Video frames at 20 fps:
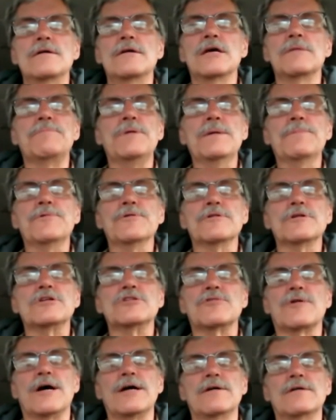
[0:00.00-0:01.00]
get people to
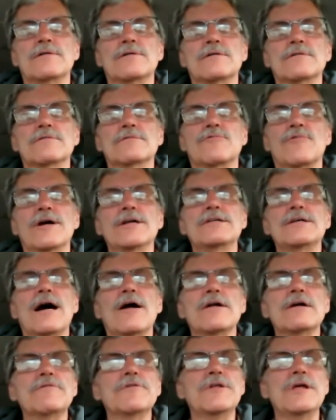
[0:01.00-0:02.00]
try to write
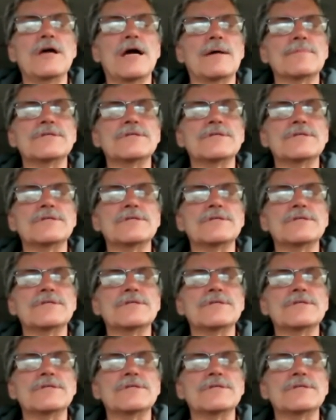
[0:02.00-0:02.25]
down everything